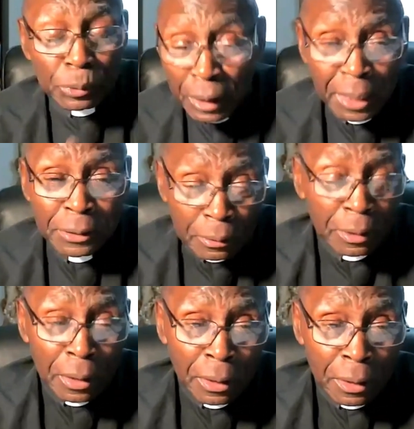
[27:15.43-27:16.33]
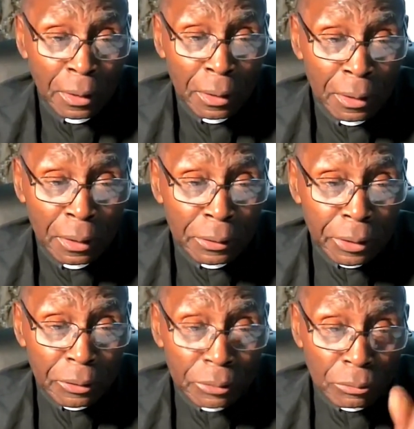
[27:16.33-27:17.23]
the angel.
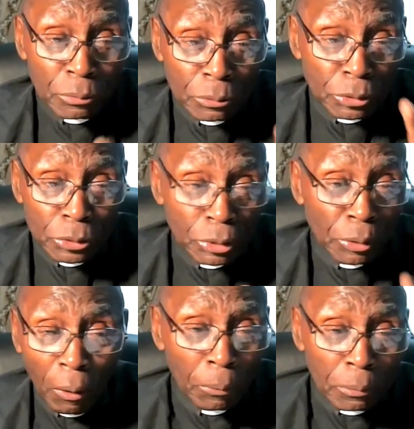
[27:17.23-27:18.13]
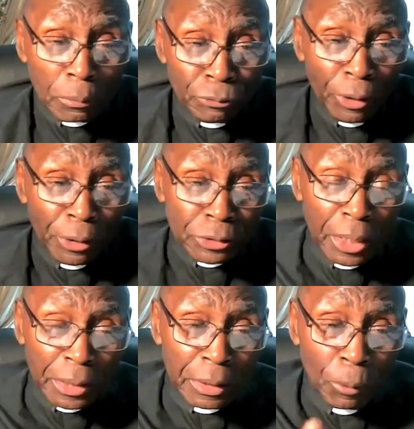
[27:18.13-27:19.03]
Said, you know, first
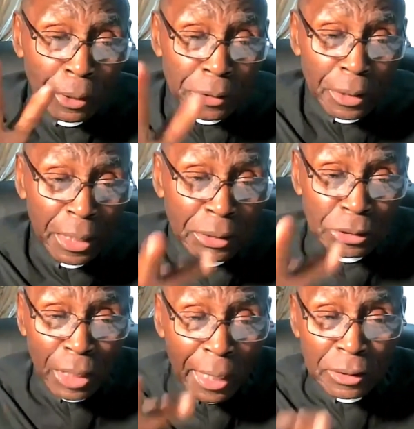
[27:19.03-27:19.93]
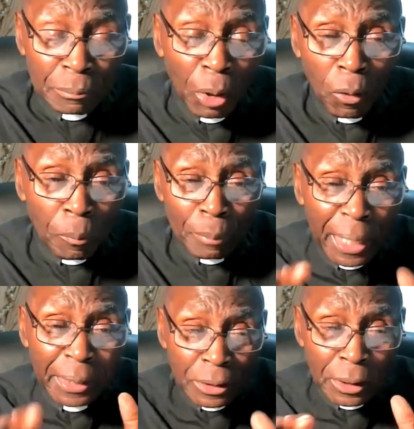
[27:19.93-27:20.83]
thing he wanted to inject some hope.
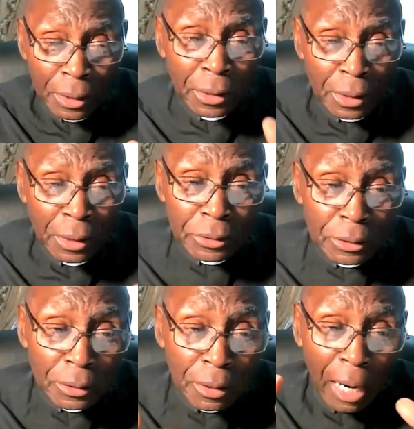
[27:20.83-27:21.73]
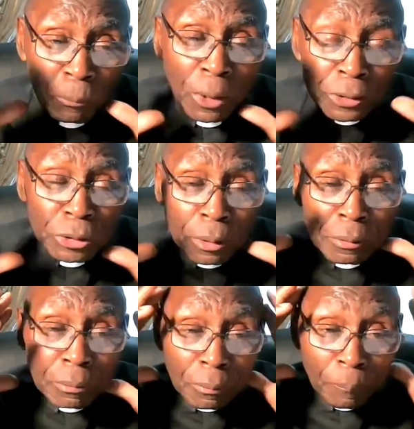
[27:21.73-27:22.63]
Man, I want you
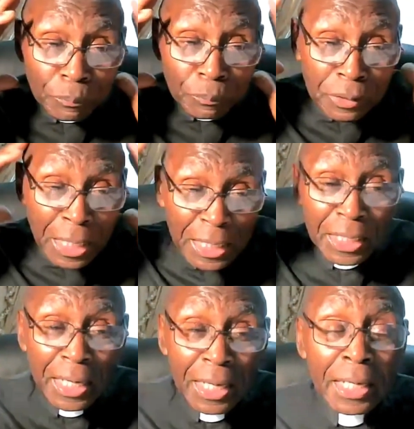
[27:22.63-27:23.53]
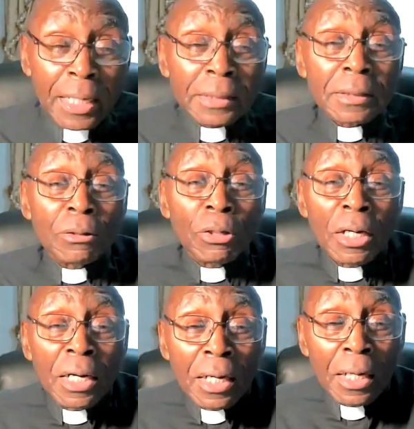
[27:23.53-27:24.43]
to take your head,
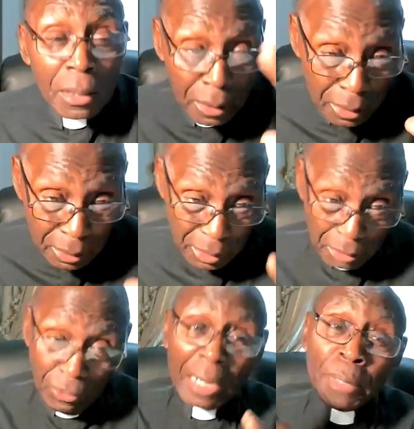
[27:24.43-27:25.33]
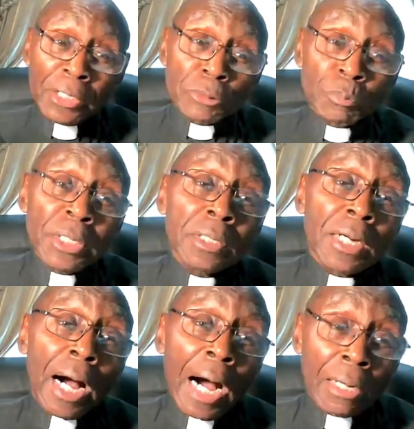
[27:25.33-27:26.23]
uh, if I may speak,
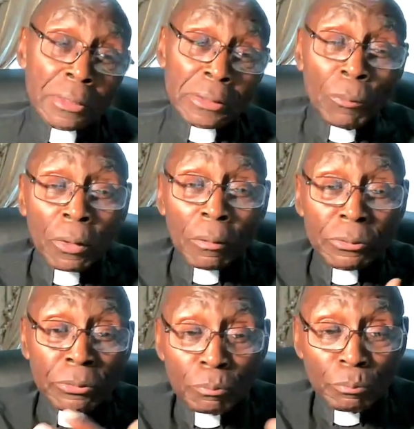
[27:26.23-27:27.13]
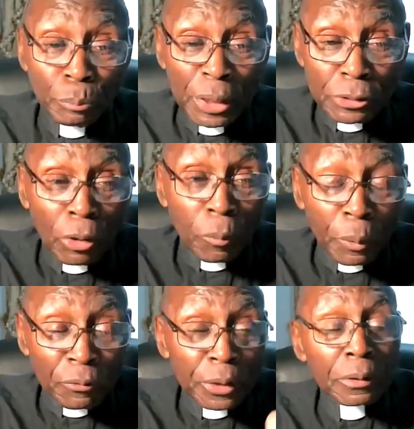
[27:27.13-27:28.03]
I don't want to be so
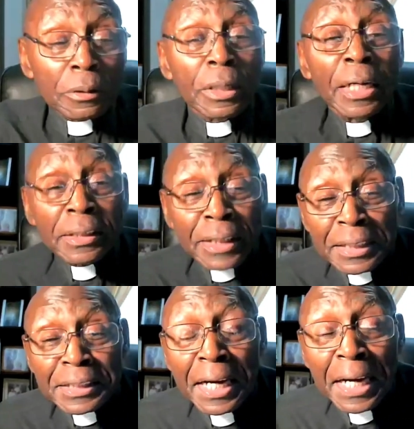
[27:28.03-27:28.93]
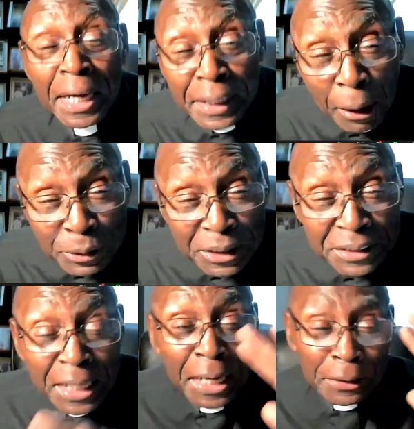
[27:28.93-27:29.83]
political. Take your head out the
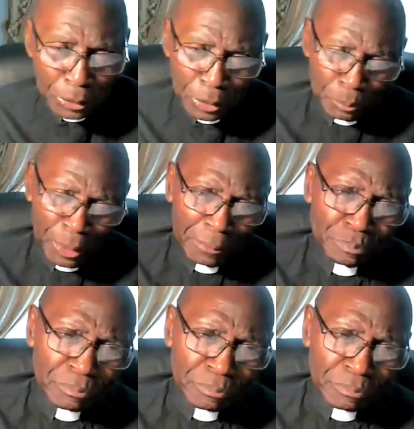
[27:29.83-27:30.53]
sand a little bit.